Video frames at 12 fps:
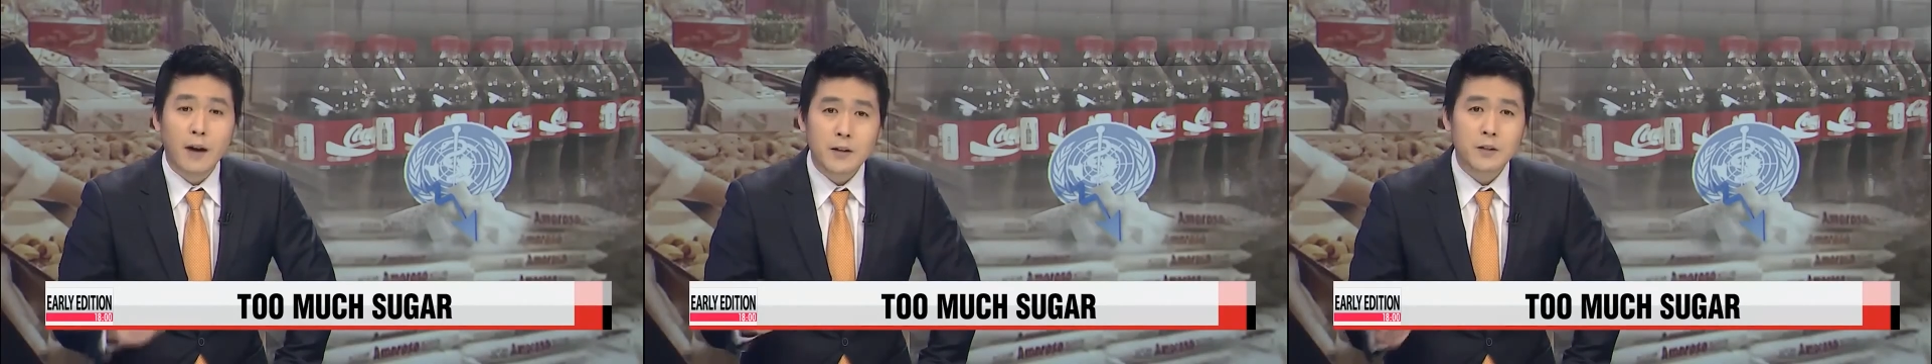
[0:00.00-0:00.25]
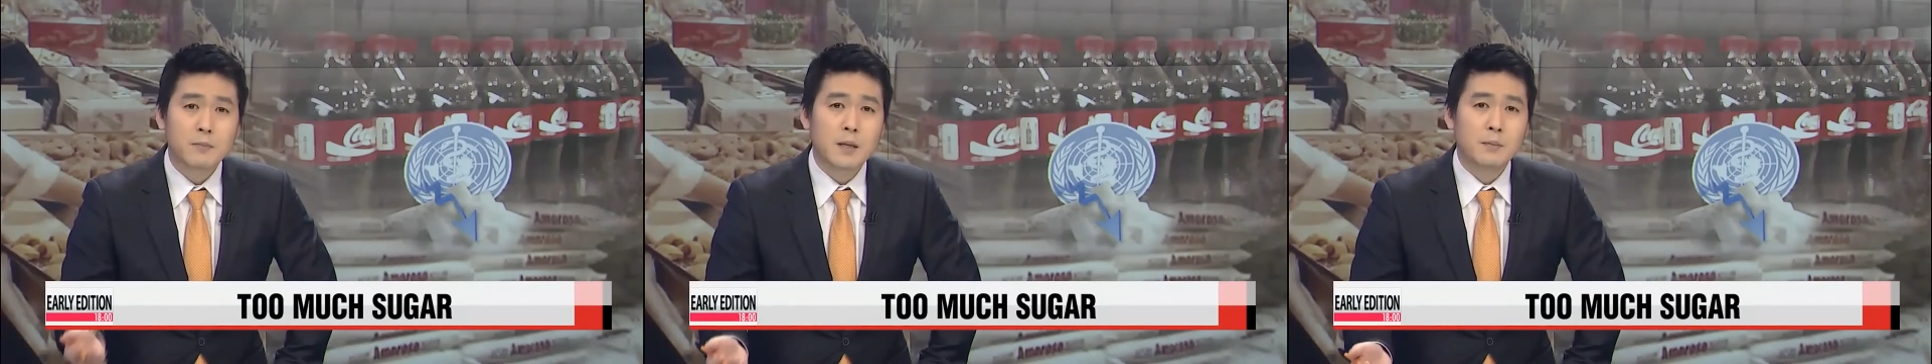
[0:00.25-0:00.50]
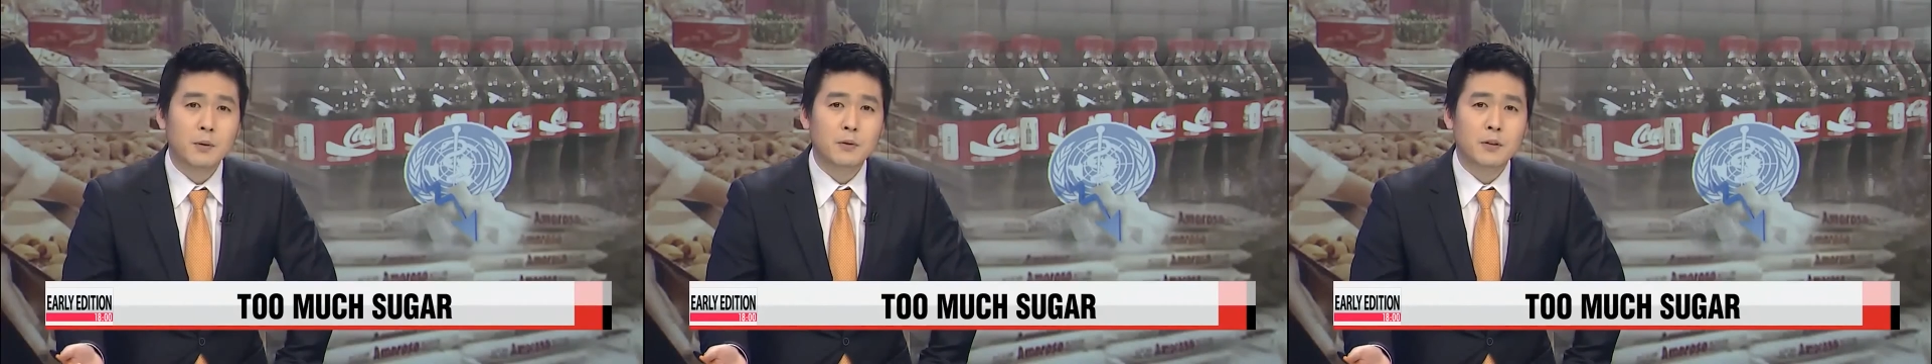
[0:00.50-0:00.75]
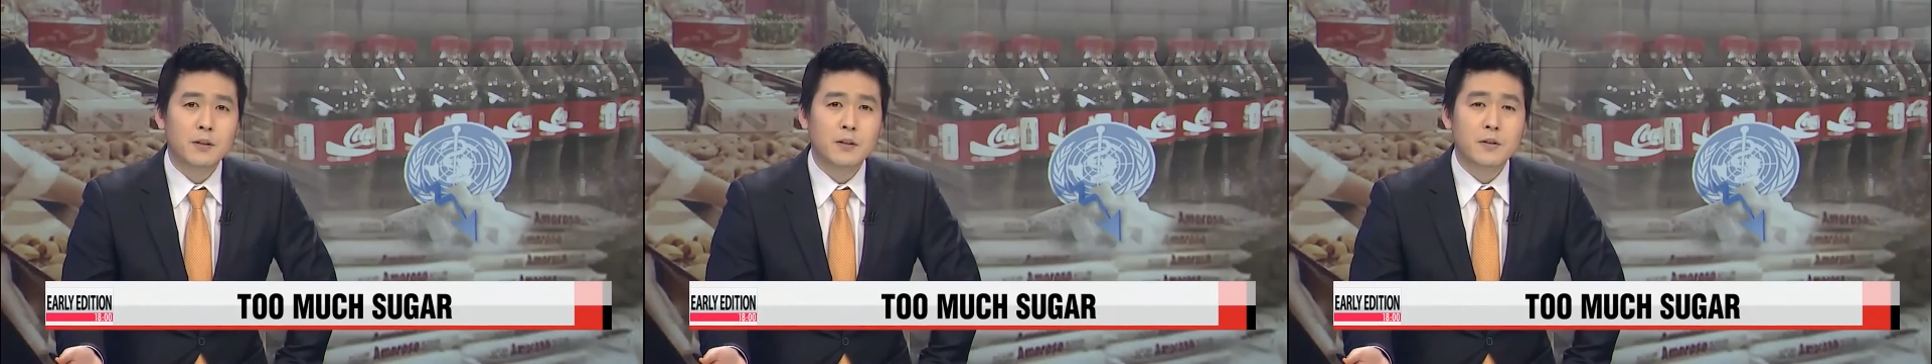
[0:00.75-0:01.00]
advising
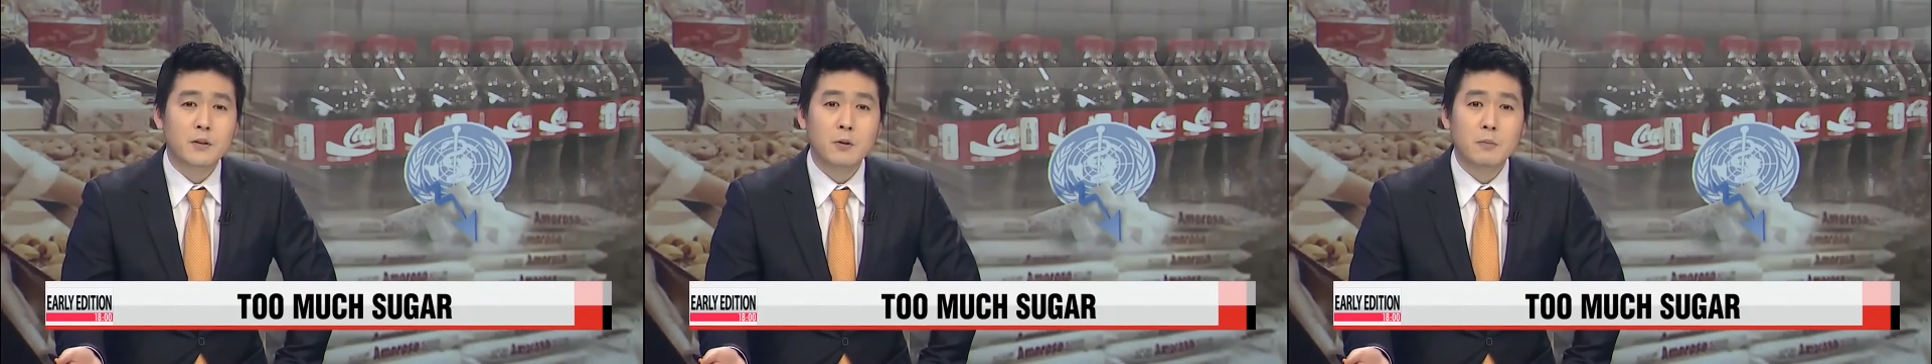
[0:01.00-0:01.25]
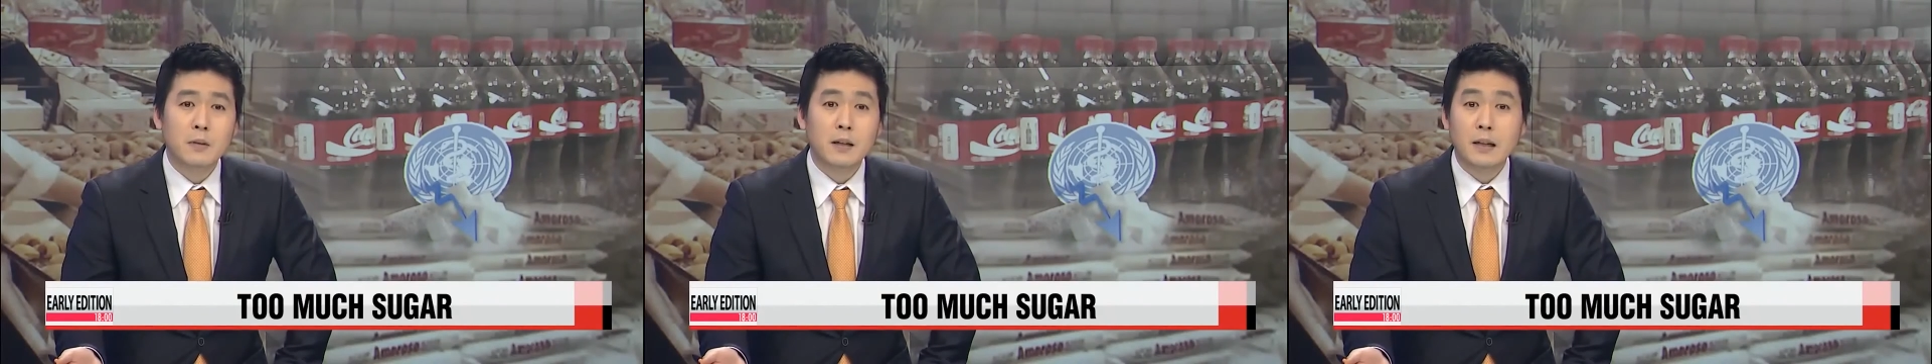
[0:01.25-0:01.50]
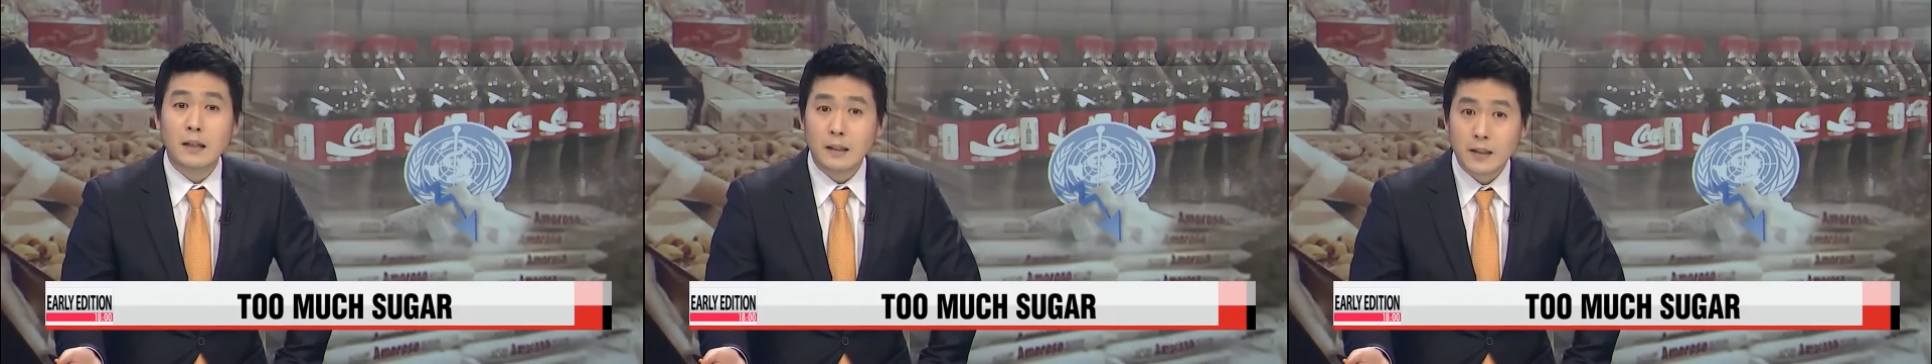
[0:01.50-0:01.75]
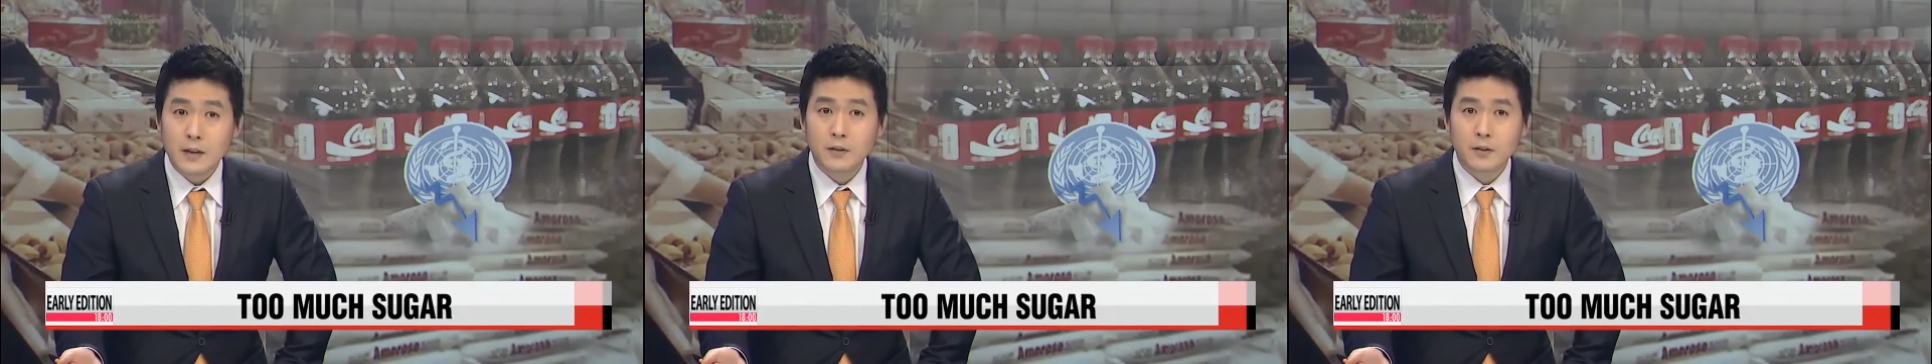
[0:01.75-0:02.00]
people to
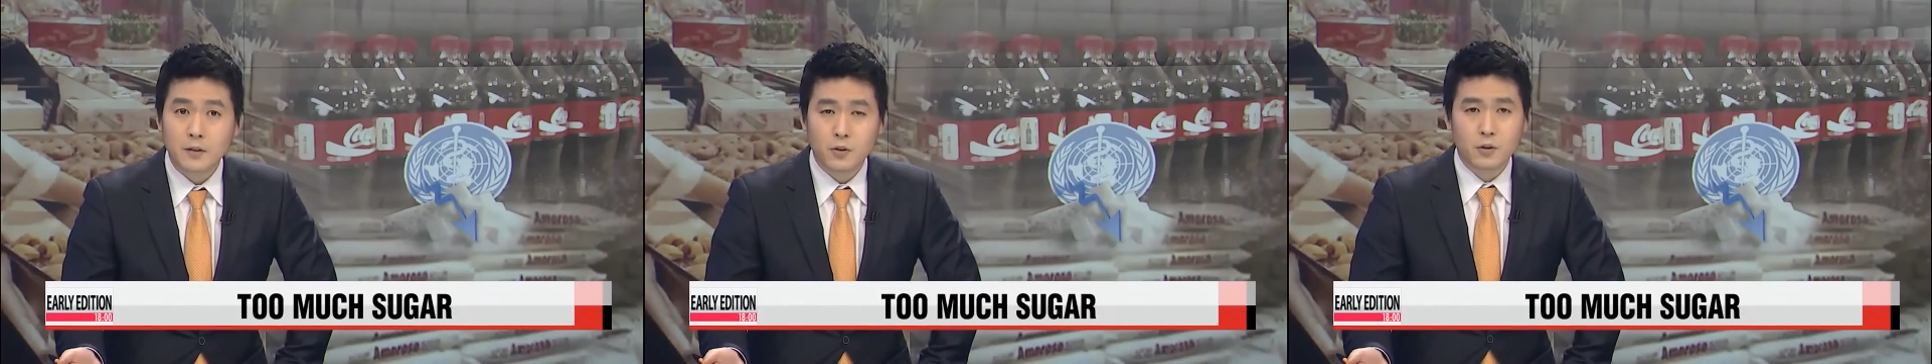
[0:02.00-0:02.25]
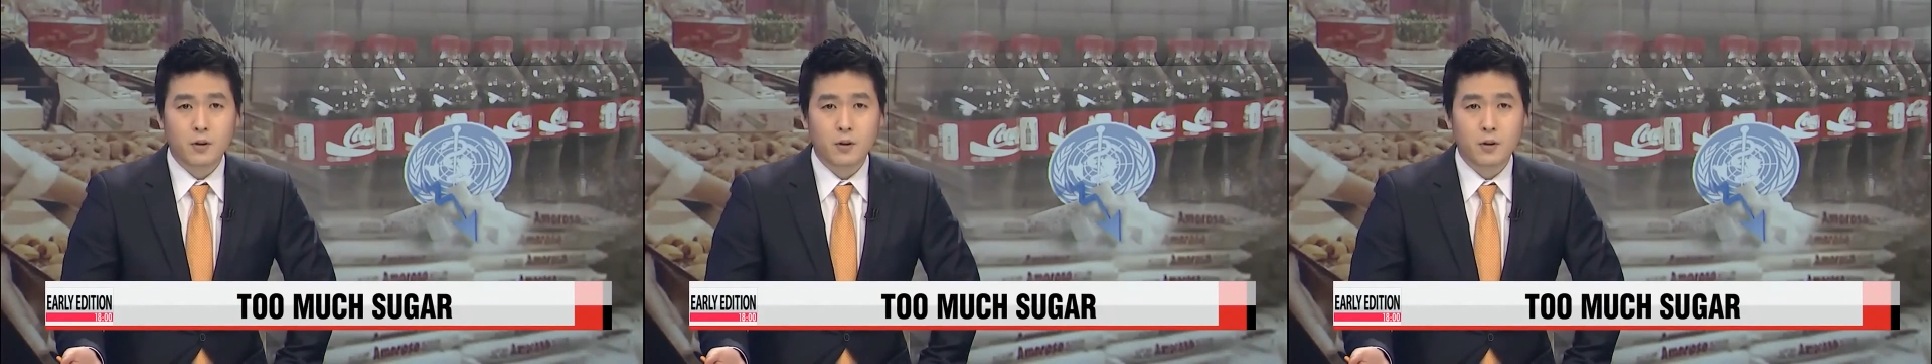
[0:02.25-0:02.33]
consume less